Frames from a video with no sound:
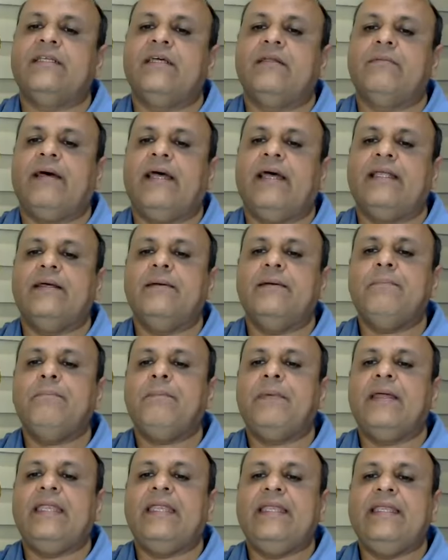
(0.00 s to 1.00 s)
other by the
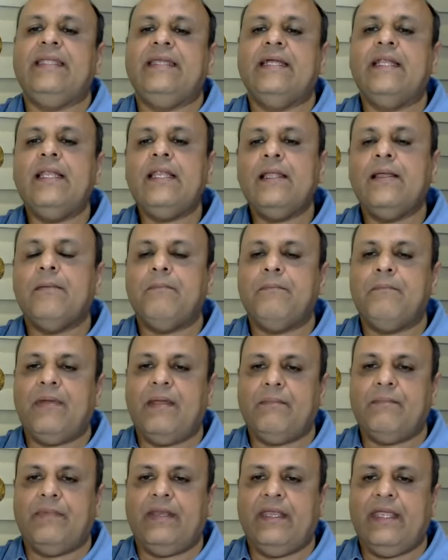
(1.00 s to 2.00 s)
perineal
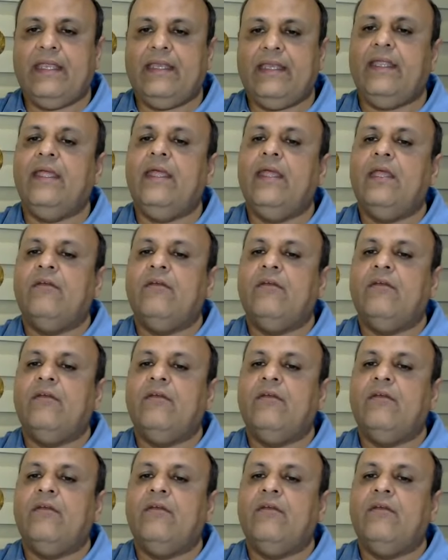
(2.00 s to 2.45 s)
membrane.